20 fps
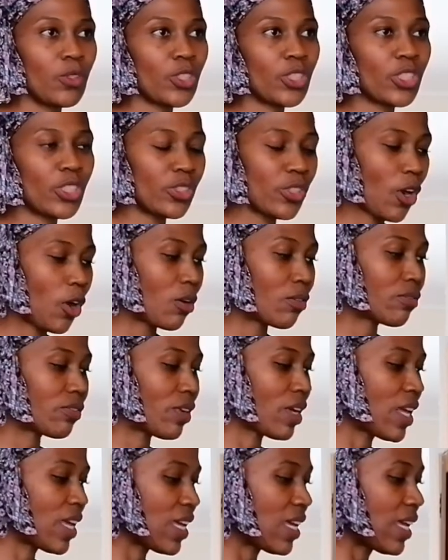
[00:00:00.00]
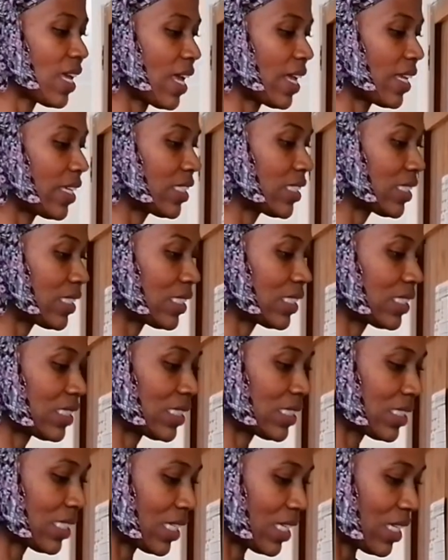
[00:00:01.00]
stove,
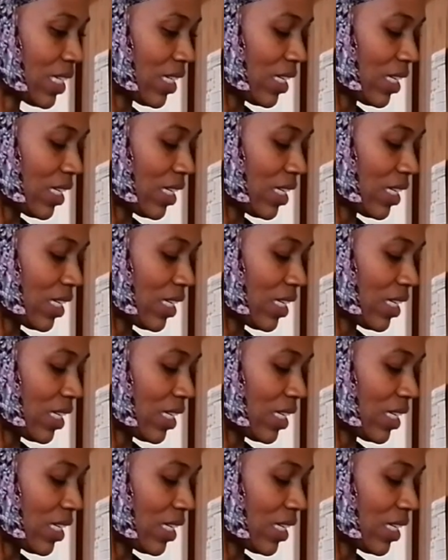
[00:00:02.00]
as